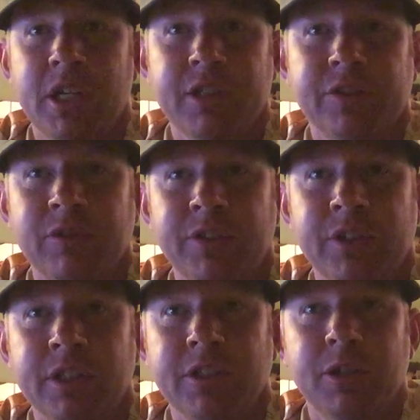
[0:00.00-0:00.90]
cost of
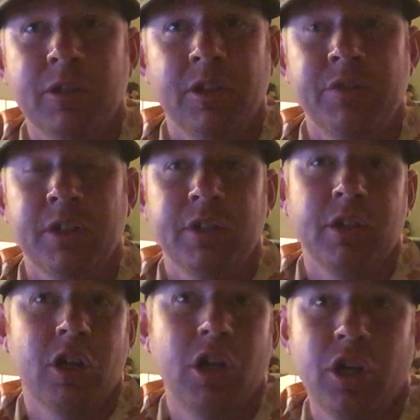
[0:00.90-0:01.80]
living to live in
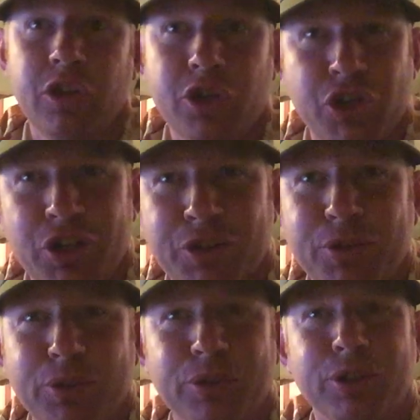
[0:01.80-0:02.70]
the jungle
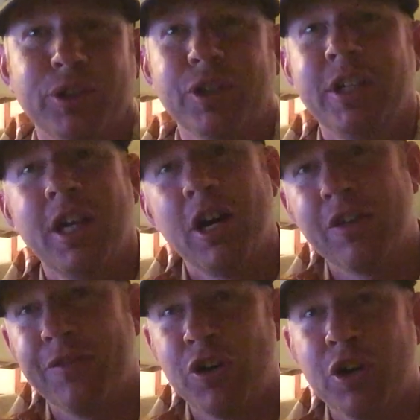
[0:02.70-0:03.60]
or
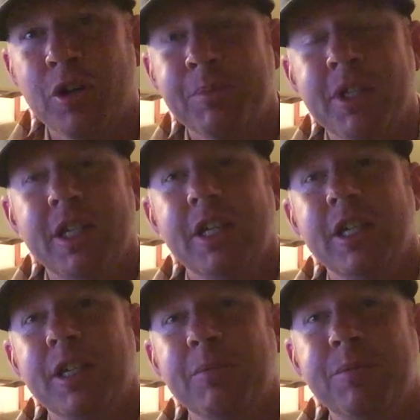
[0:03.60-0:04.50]
on a farm
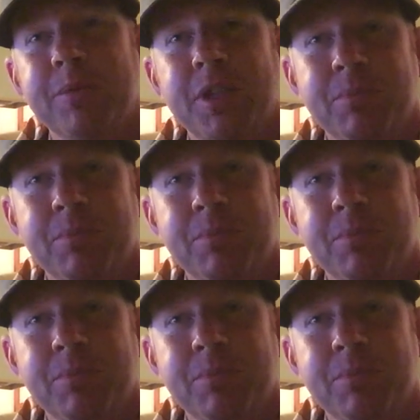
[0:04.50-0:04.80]
can